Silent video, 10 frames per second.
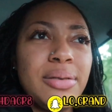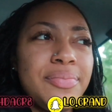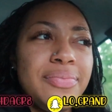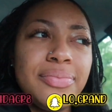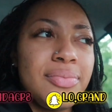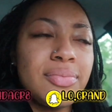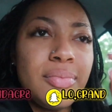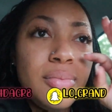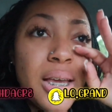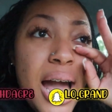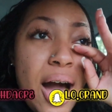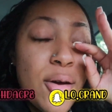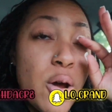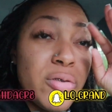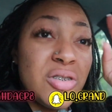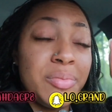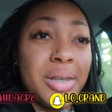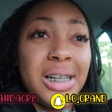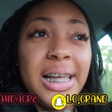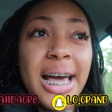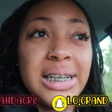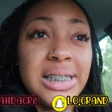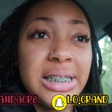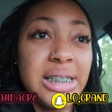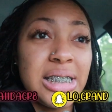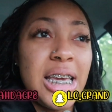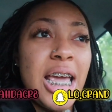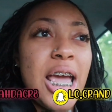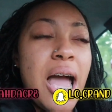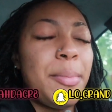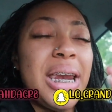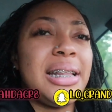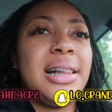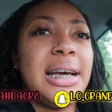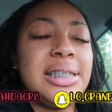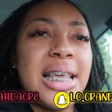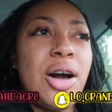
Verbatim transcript: I don't know if it's from the glasses. I mean, not the glasses.